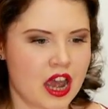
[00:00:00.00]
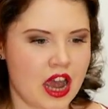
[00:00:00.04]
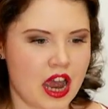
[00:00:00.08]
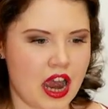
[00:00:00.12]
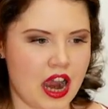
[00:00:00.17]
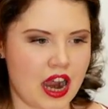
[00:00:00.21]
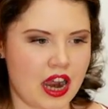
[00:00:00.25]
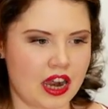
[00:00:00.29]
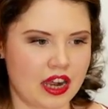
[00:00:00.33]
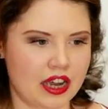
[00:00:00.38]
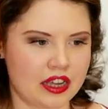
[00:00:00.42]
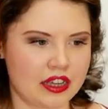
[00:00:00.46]

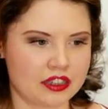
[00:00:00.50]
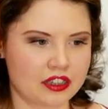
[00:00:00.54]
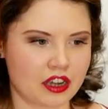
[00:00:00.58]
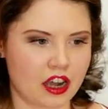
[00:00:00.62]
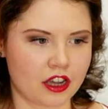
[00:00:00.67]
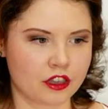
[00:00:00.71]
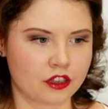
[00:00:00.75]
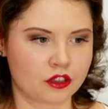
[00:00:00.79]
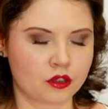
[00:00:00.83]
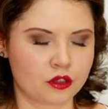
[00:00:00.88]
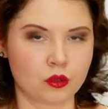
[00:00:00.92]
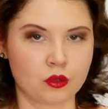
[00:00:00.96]
And I
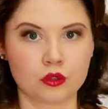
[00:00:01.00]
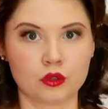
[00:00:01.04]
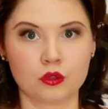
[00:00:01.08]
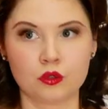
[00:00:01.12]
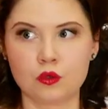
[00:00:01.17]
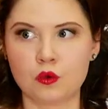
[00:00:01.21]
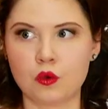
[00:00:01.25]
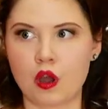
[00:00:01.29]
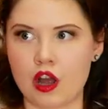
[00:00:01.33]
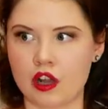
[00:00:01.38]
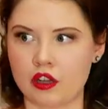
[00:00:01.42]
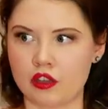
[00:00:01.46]
thought, oh,
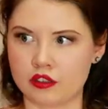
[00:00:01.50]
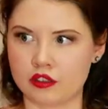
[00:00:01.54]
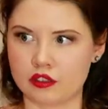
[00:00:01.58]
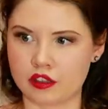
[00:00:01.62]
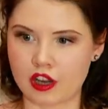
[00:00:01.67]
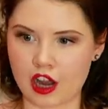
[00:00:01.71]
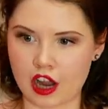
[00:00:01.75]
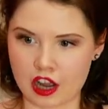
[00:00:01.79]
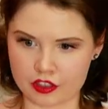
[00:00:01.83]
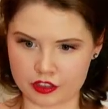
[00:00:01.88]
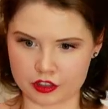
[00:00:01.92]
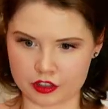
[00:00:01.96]
I'll
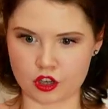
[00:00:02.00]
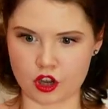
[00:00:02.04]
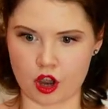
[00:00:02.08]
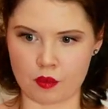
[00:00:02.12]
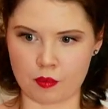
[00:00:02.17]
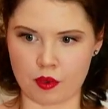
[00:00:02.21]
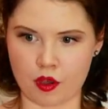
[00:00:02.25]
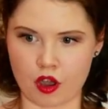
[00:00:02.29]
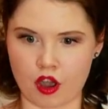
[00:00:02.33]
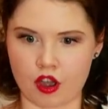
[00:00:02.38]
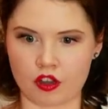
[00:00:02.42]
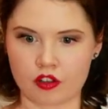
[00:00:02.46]
cut the top
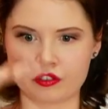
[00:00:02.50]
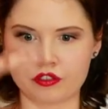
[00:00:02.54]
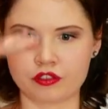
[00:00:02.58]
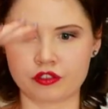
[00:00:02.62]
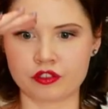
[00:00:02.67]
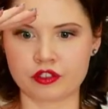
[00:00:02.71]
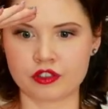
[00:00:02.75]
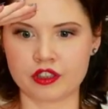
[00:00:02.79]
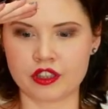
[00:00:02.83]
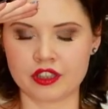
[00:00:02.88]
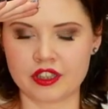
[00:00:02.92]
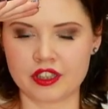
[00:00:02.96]
off,
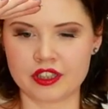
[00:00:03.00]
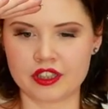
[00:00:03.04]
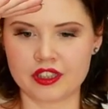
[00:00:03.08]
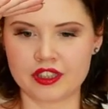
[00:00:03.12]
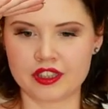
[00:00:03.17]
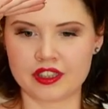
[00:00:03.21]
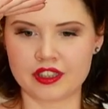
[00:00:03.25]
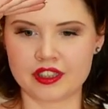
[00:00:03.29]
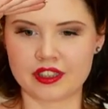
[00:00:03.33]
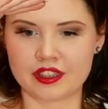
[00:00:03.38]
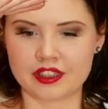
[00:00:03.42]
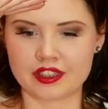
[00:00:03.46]

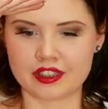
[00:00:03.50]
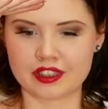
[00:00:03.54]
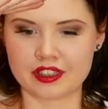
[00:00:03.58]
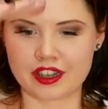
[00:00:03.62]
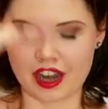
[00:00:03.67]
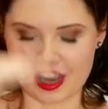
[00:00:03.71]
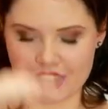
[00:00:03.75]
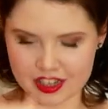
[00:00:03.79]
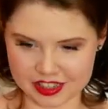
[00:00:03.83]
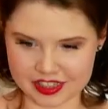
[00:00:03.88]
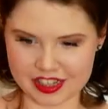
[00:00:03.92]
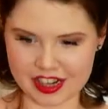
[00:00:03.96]

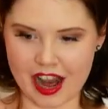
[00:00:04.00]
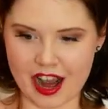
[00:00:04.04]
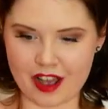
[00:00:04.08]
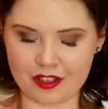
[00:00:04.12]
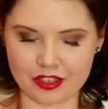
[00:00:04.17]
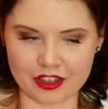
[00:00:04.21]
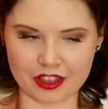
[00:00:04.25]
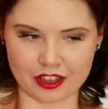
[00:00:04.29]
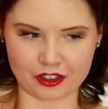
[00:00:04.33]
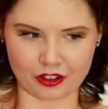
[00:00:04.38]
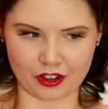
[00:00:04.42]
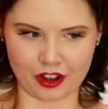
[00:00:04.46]
cut down the
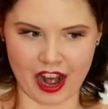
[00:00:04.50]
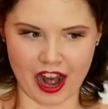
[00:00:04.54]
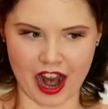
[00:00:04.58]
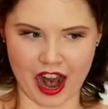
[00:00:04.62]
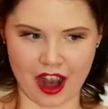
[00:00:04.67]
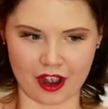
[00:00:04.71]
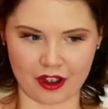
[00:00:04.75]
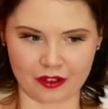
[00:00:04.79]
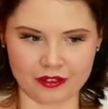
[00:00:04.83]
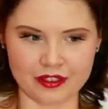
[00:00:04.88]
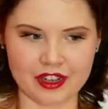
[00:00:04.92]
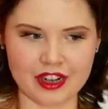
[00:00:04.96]

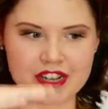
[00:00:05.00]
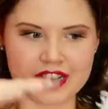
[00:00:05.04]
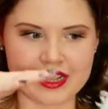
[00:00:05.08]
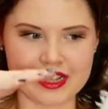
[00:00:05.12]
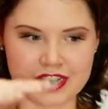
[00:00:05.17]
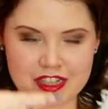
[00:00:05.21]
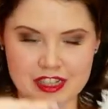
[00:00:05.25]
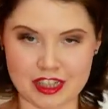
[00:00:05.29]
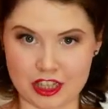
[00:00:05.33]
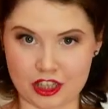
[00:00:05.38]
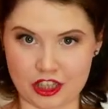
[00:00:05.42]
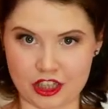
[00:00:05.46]
crown,
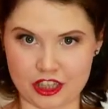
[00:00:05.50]
stitch it